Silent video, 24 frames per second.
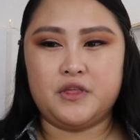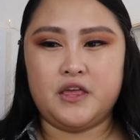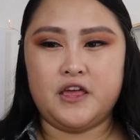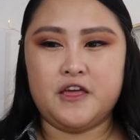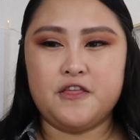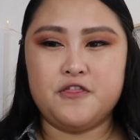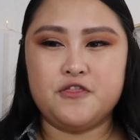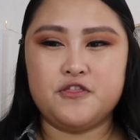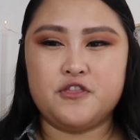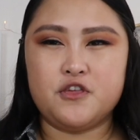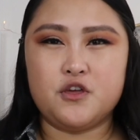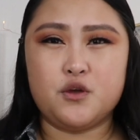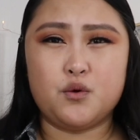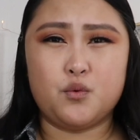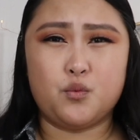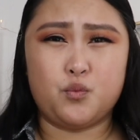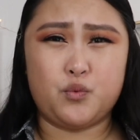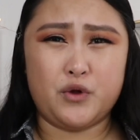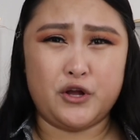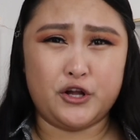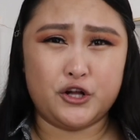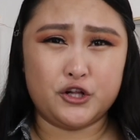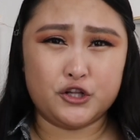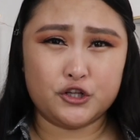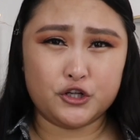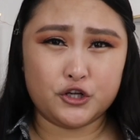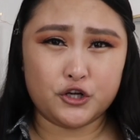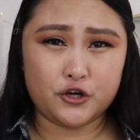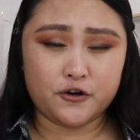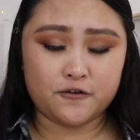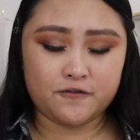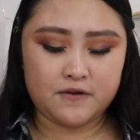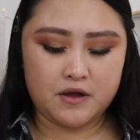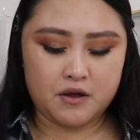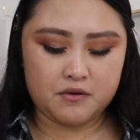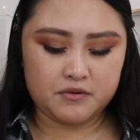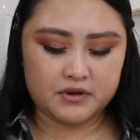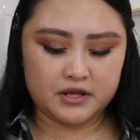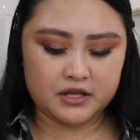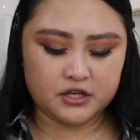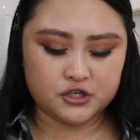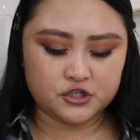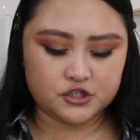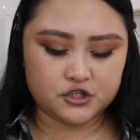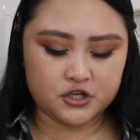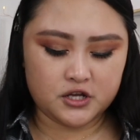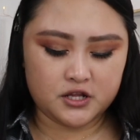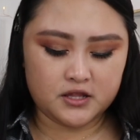In the regular
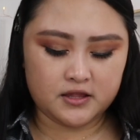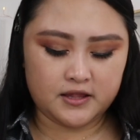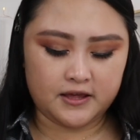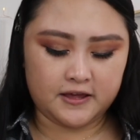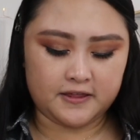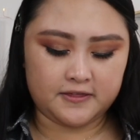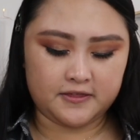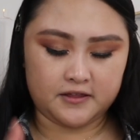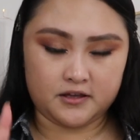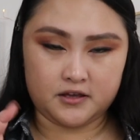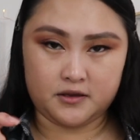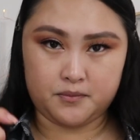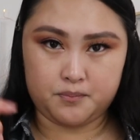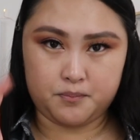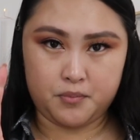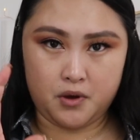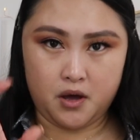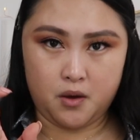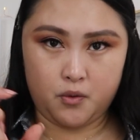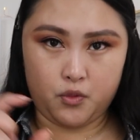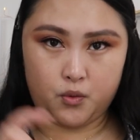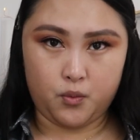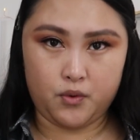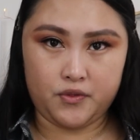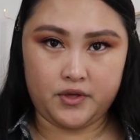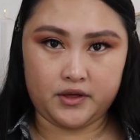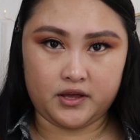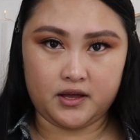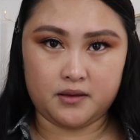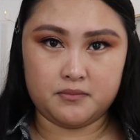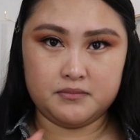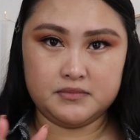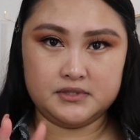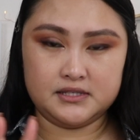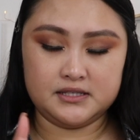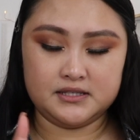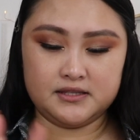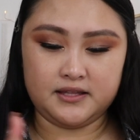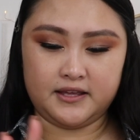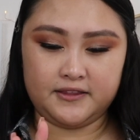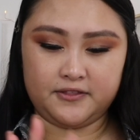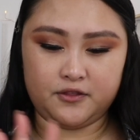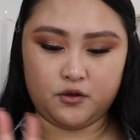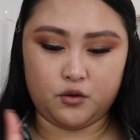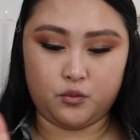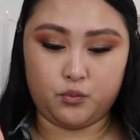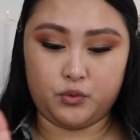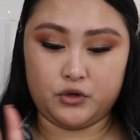foundation, like the one that comes in,
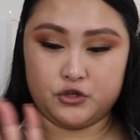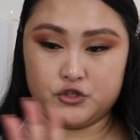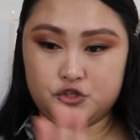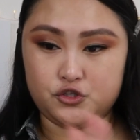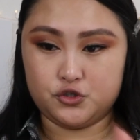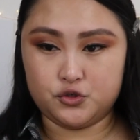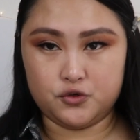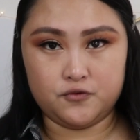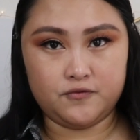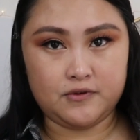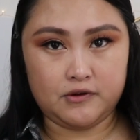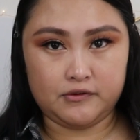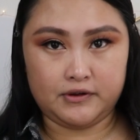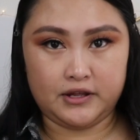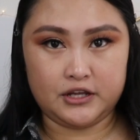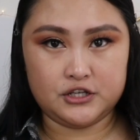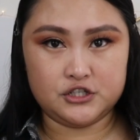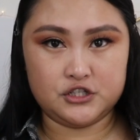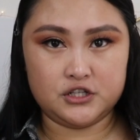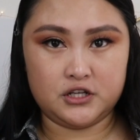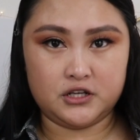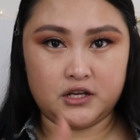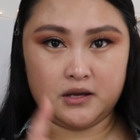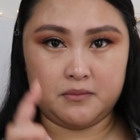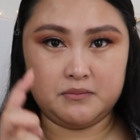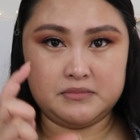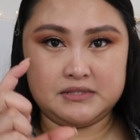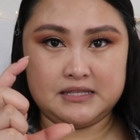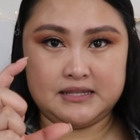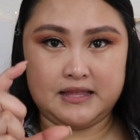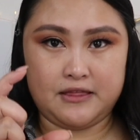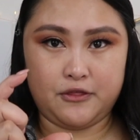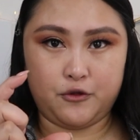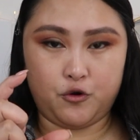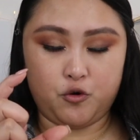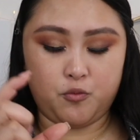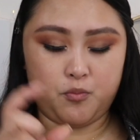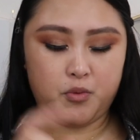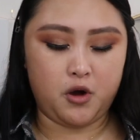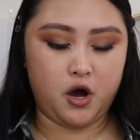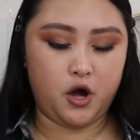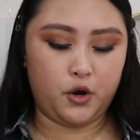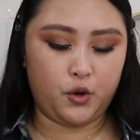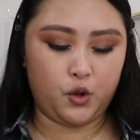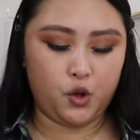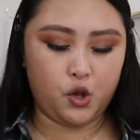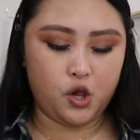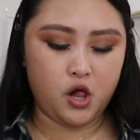like the original foundation that comes in that little
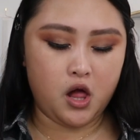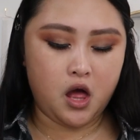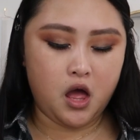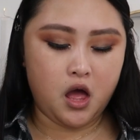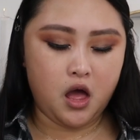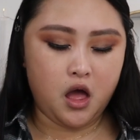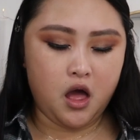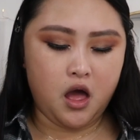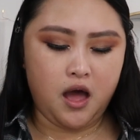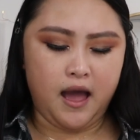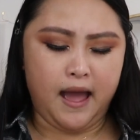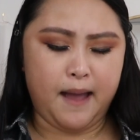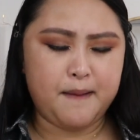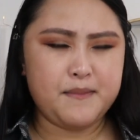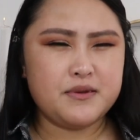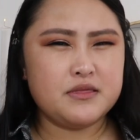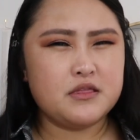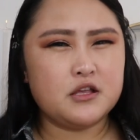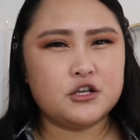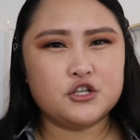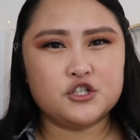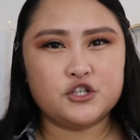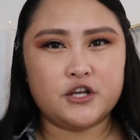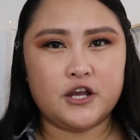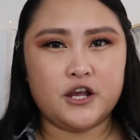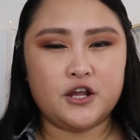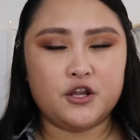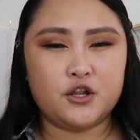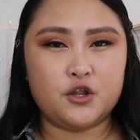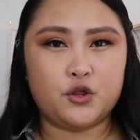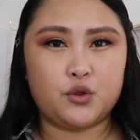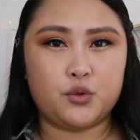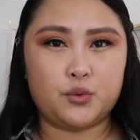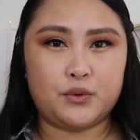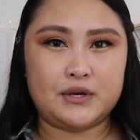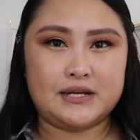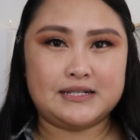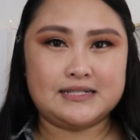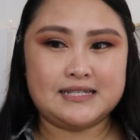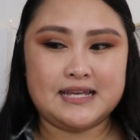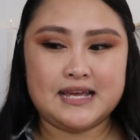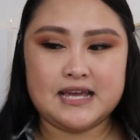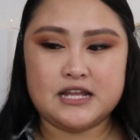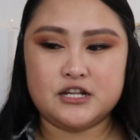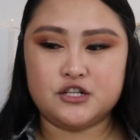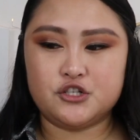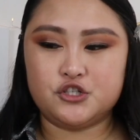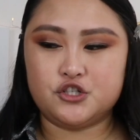bottle, I'm in the shade
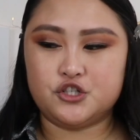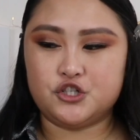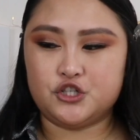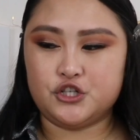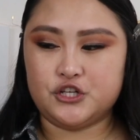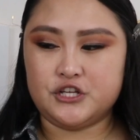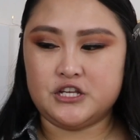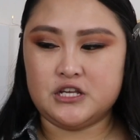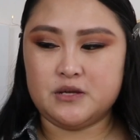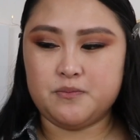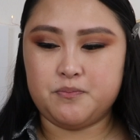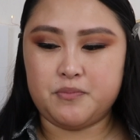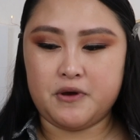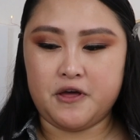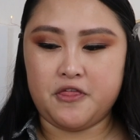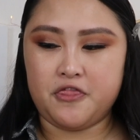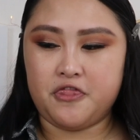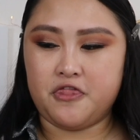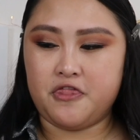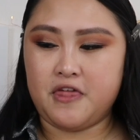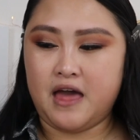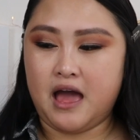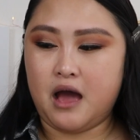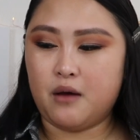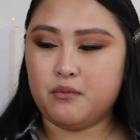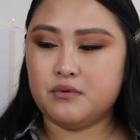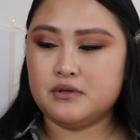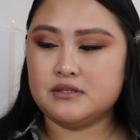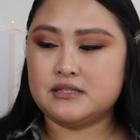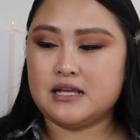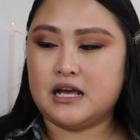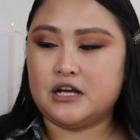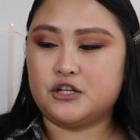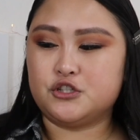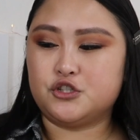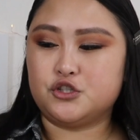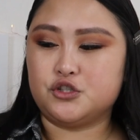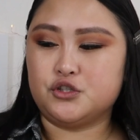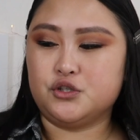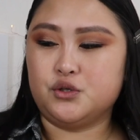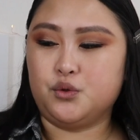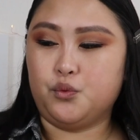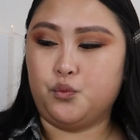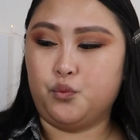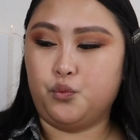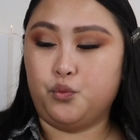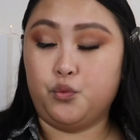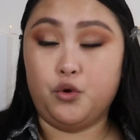310G, but that was
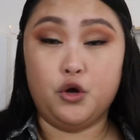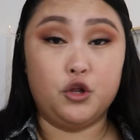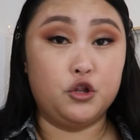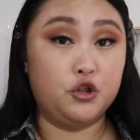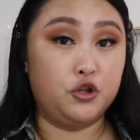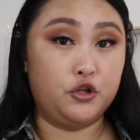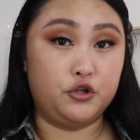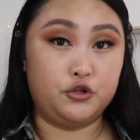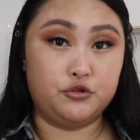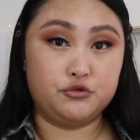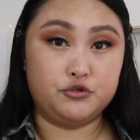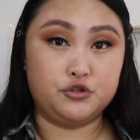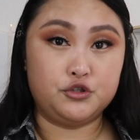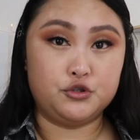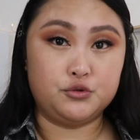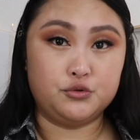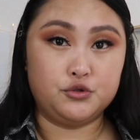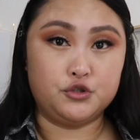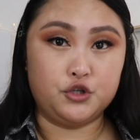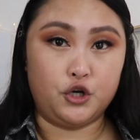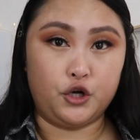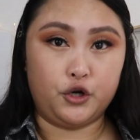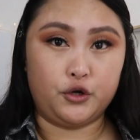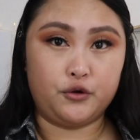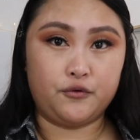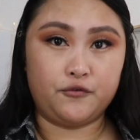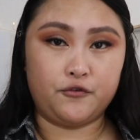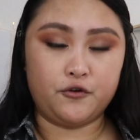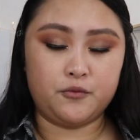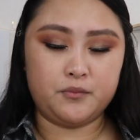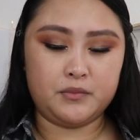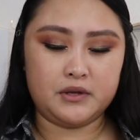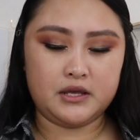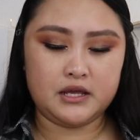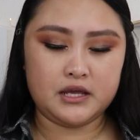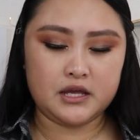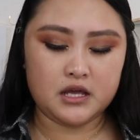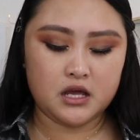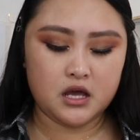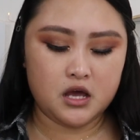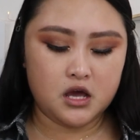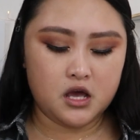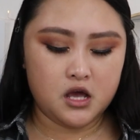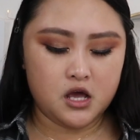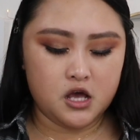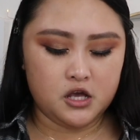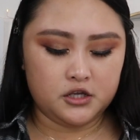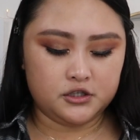actually a little too dark for me.
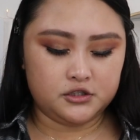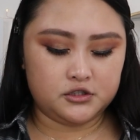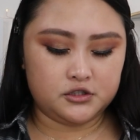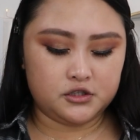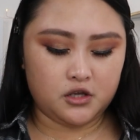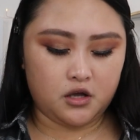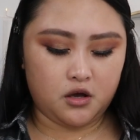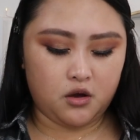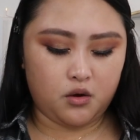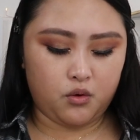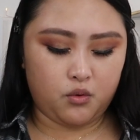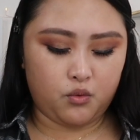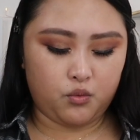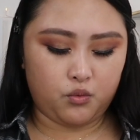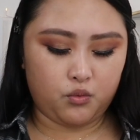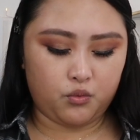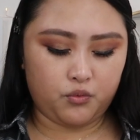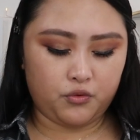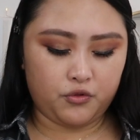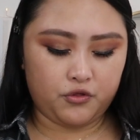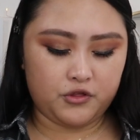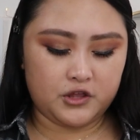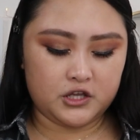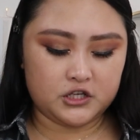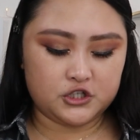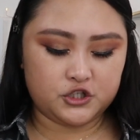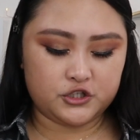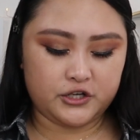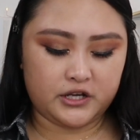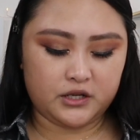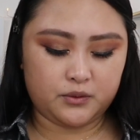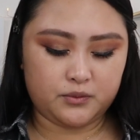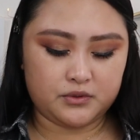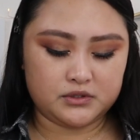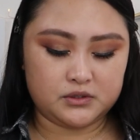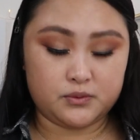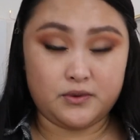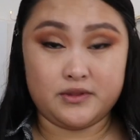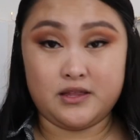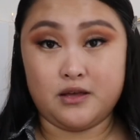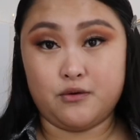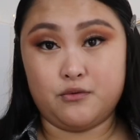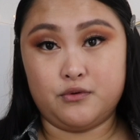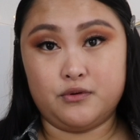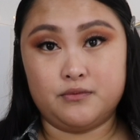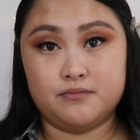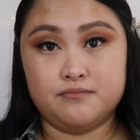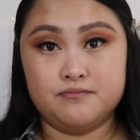So this shade was one
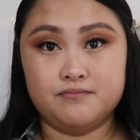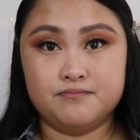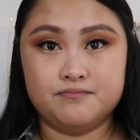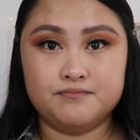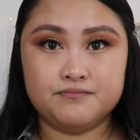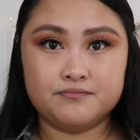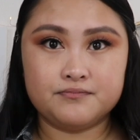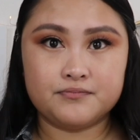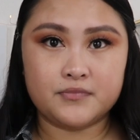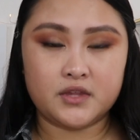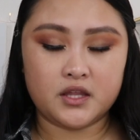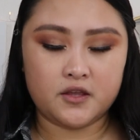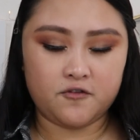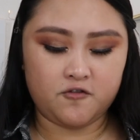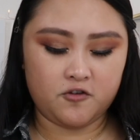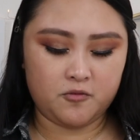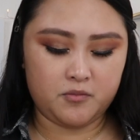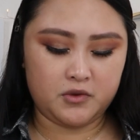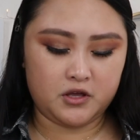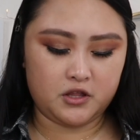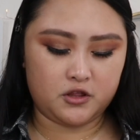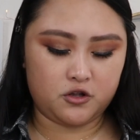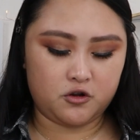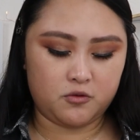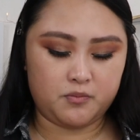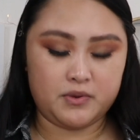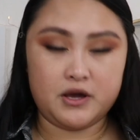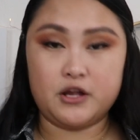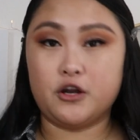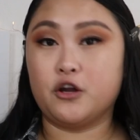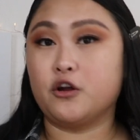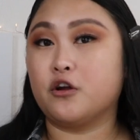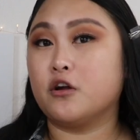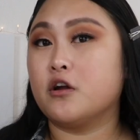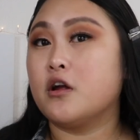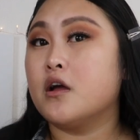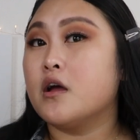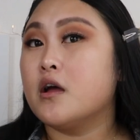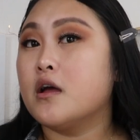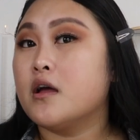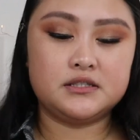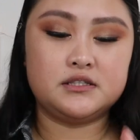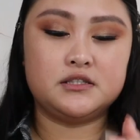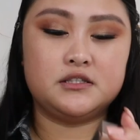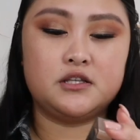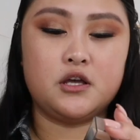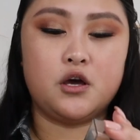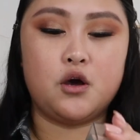that would fit me a little better.
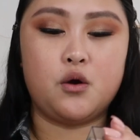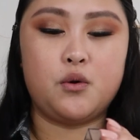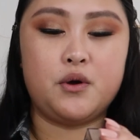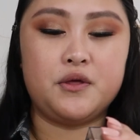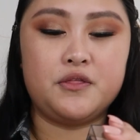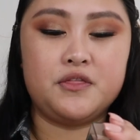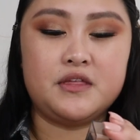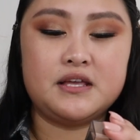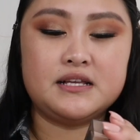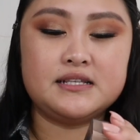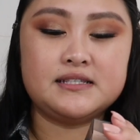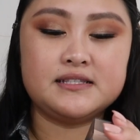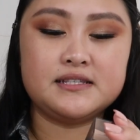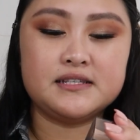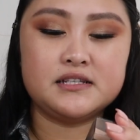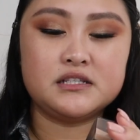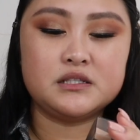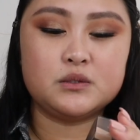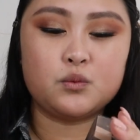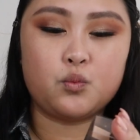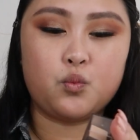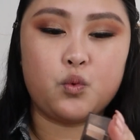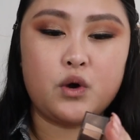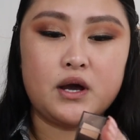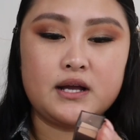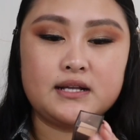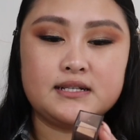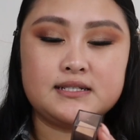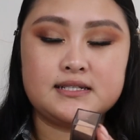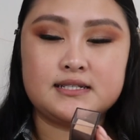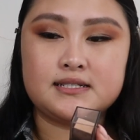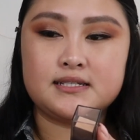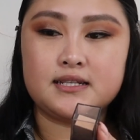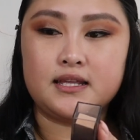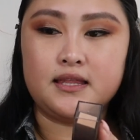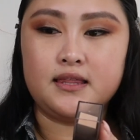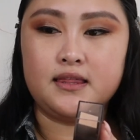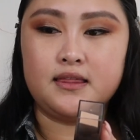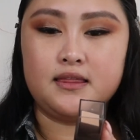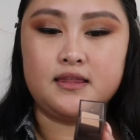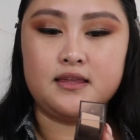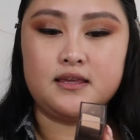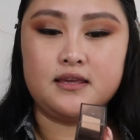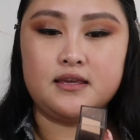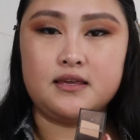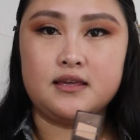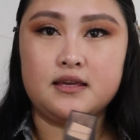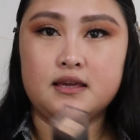So this is what
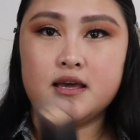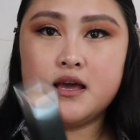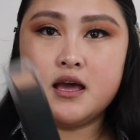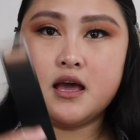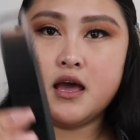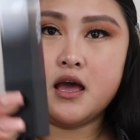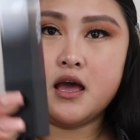the